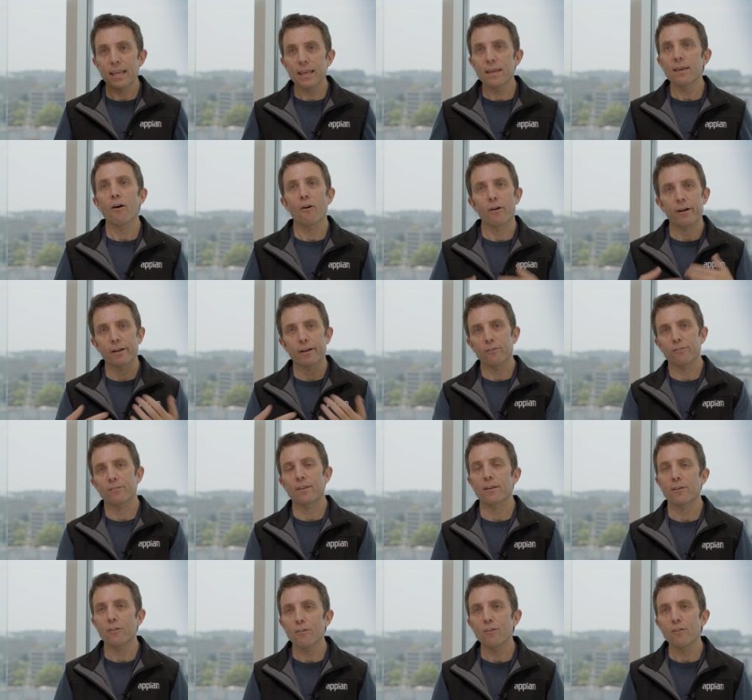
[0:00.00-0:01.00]
he argues
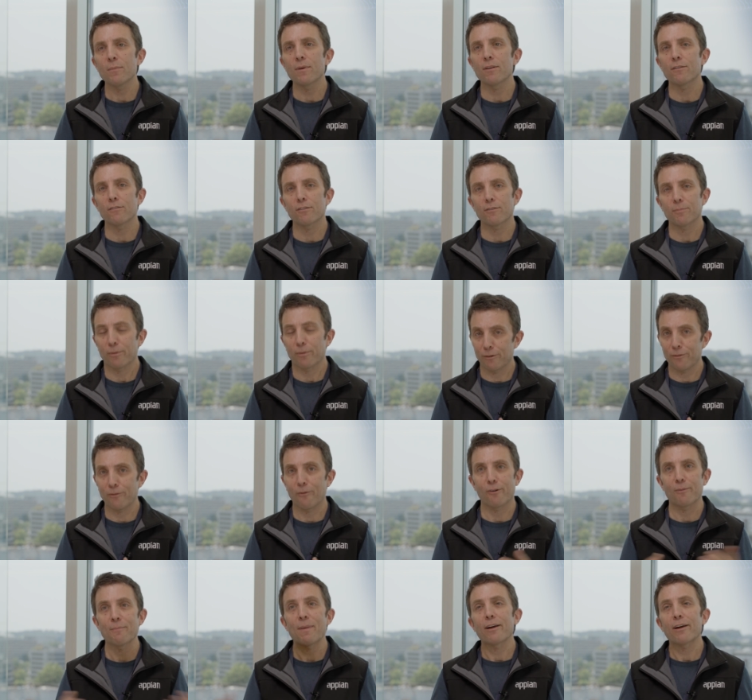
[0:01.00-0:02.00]
that humans
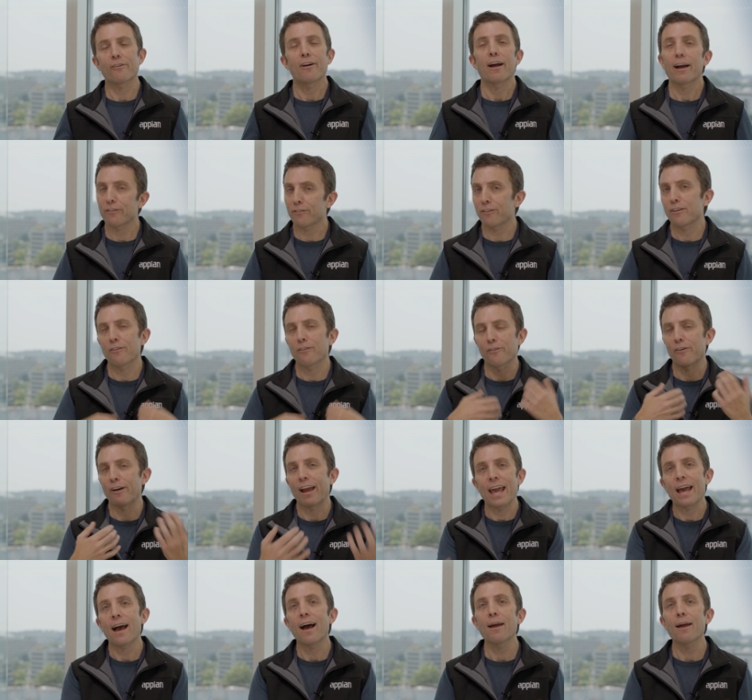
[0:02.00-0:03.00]
perform better. Actually, therefore,
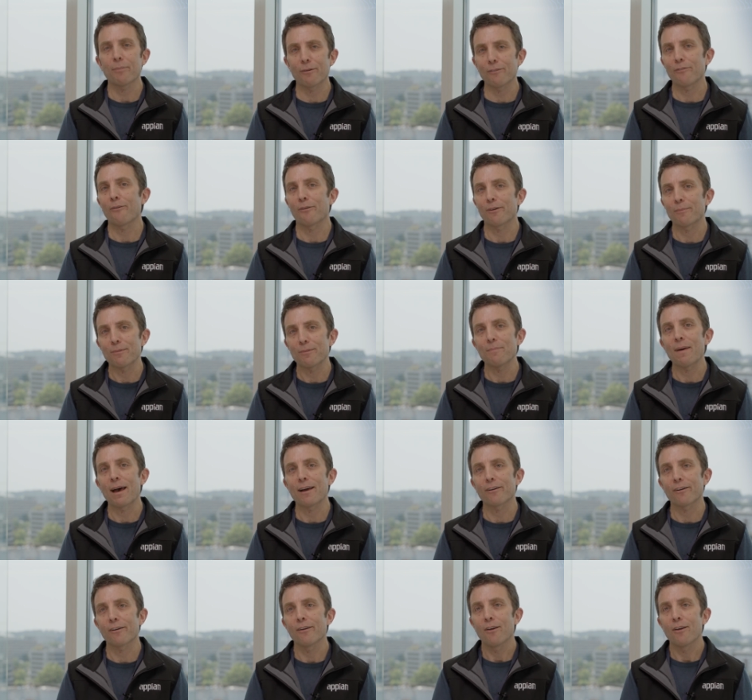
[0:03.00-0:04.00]
AI performs
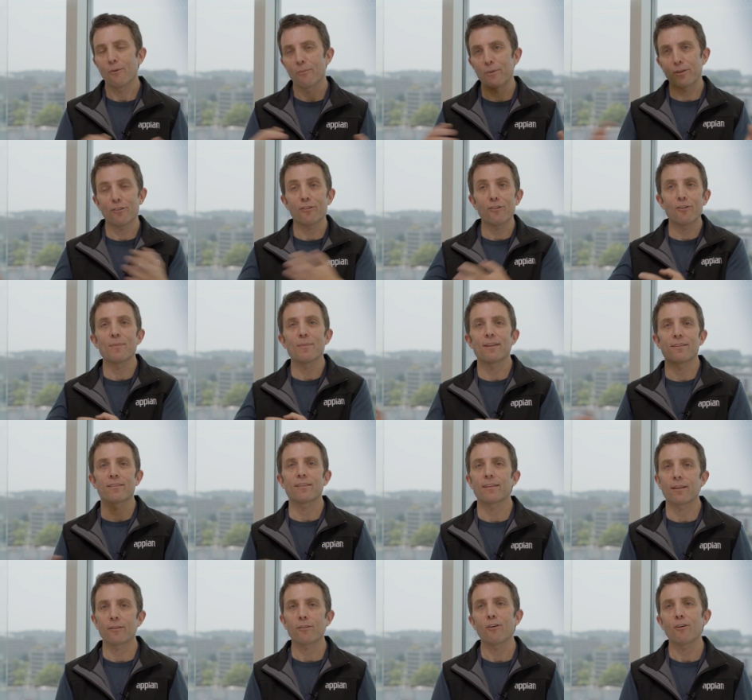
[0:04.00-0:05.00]
better with humans
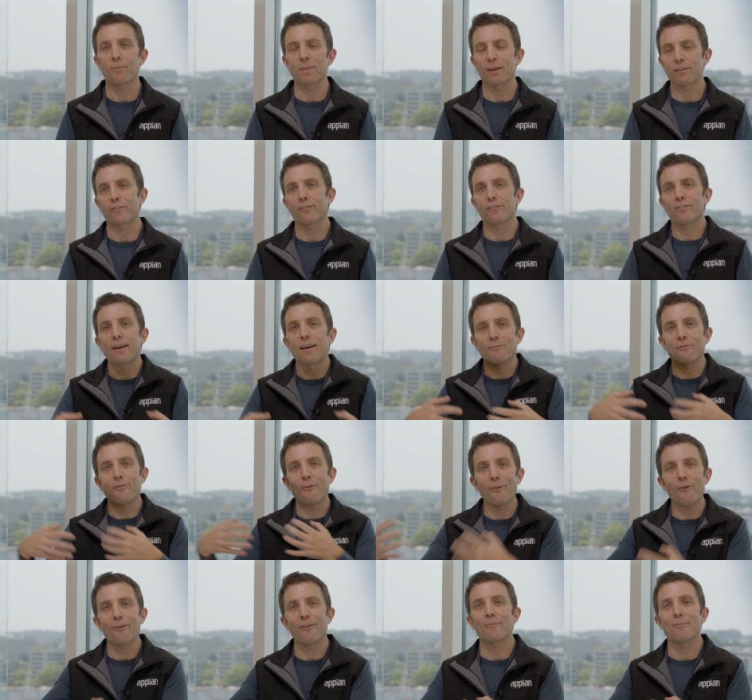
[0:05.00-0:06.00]
in the loop because there's that
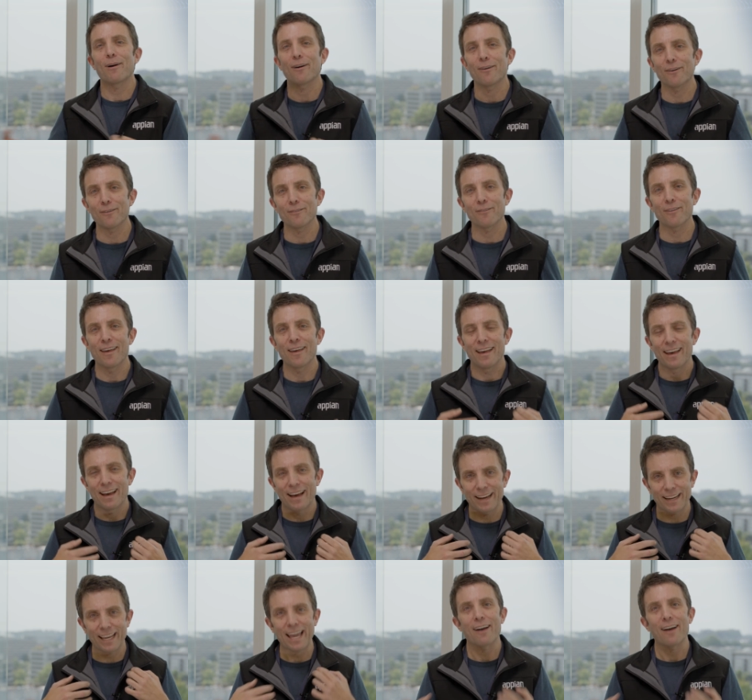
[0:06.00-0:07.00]
form of
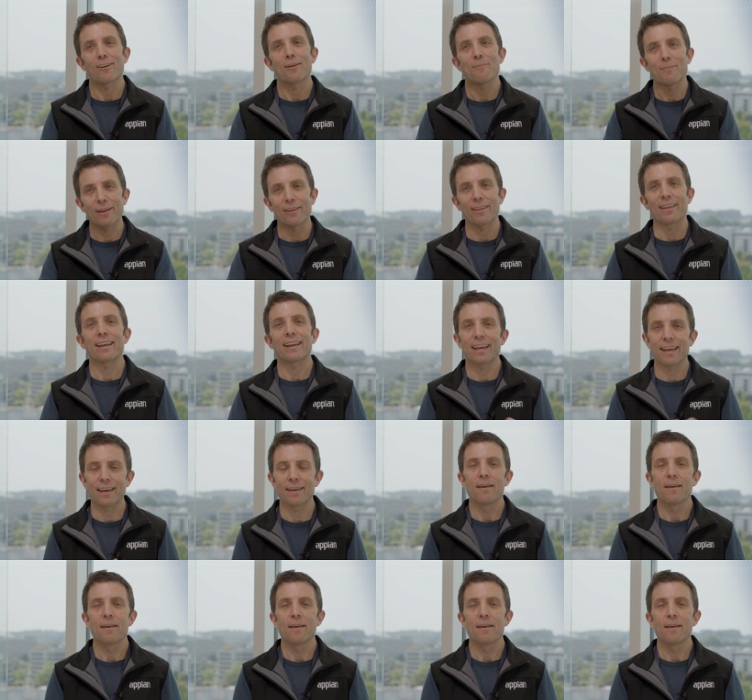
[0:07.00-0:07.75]
accountability.